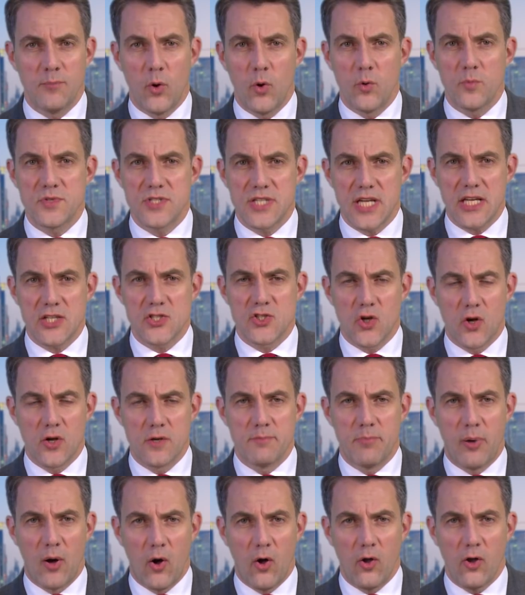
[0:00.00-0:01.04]
Pope St.
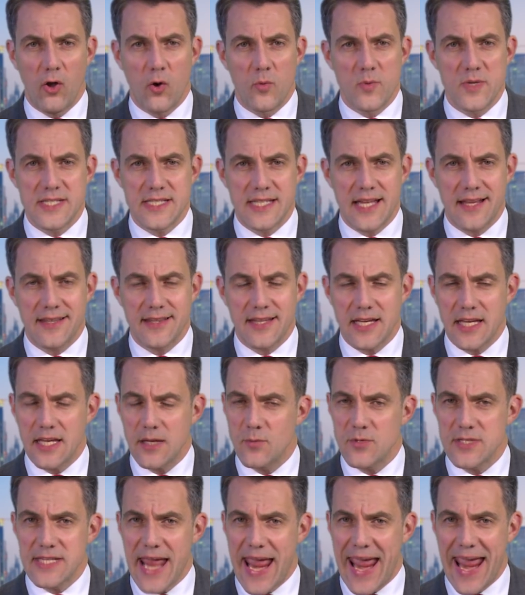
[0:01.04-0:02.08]
John Paul always said that he
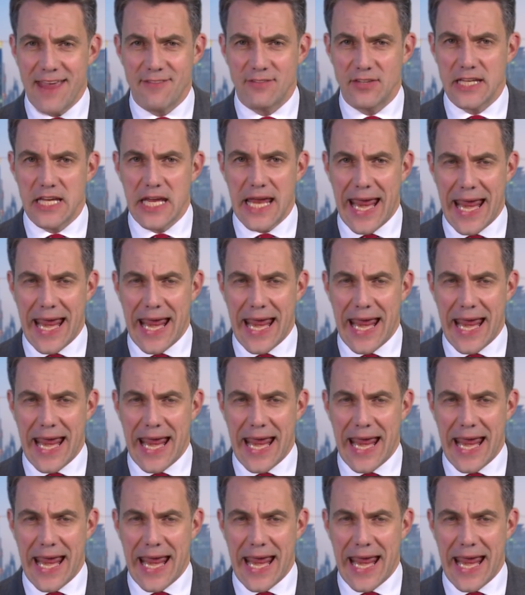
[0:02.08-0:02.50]
was heavily